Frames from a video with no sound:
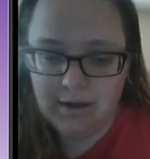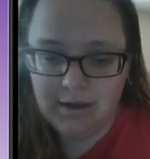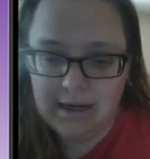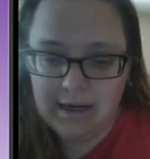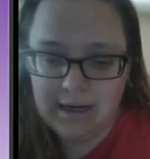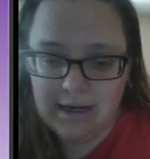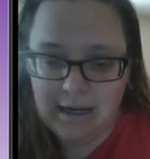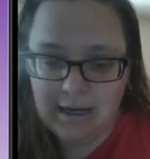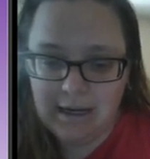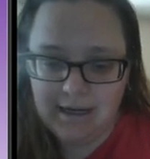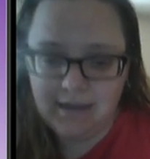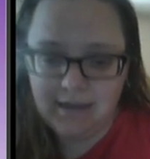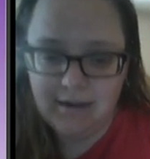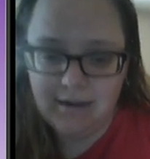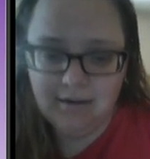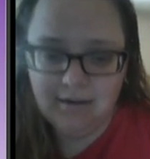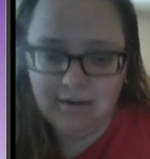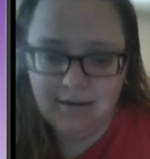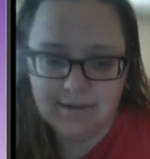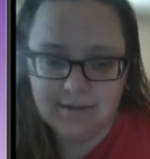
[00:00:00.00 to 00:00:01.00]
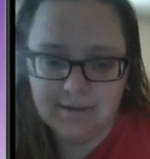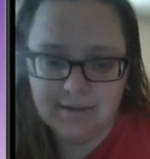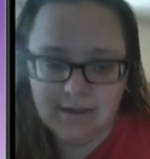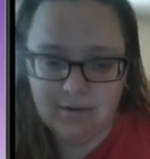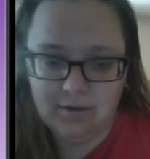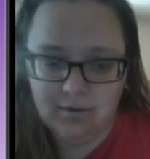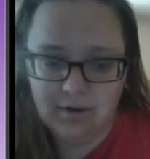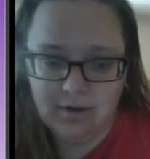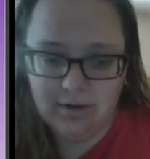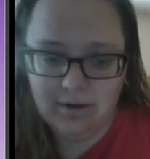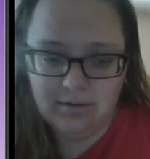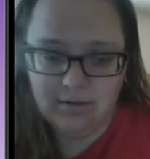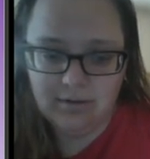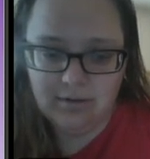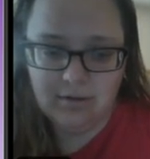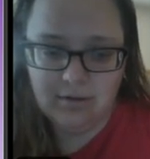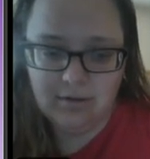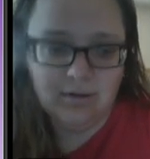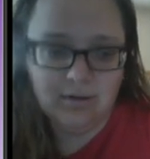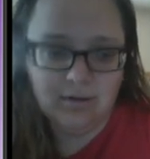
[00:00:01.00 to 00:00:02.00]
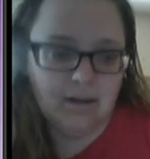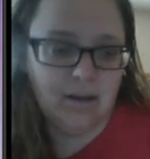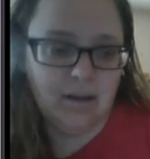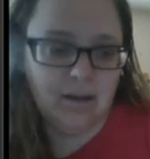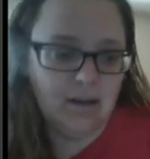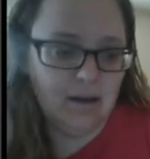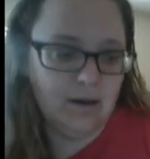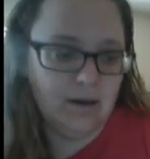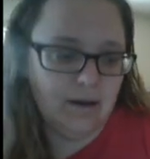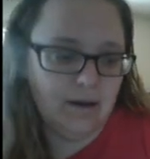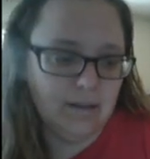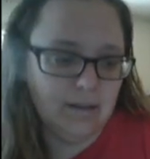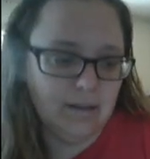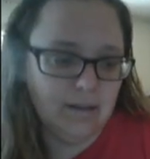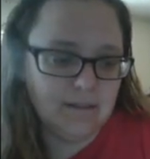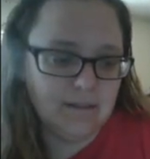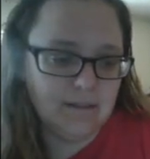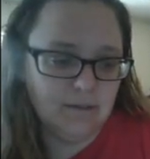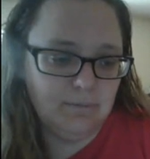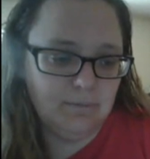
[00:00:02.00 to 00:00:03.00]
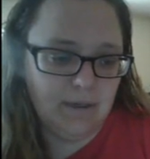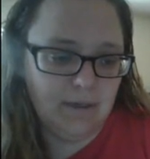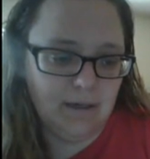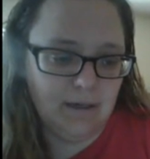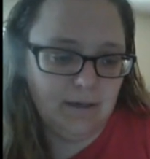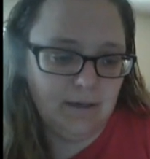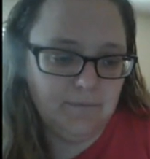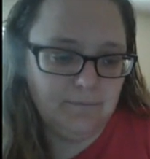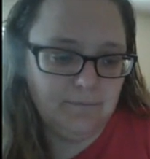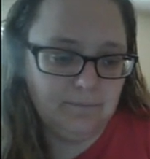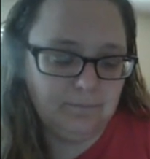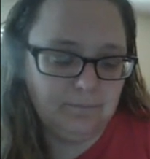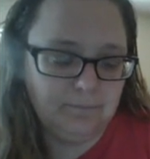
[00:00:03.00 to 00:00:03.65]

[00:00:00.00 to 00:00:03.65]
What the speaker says: 9, not round. Okay, let's do B.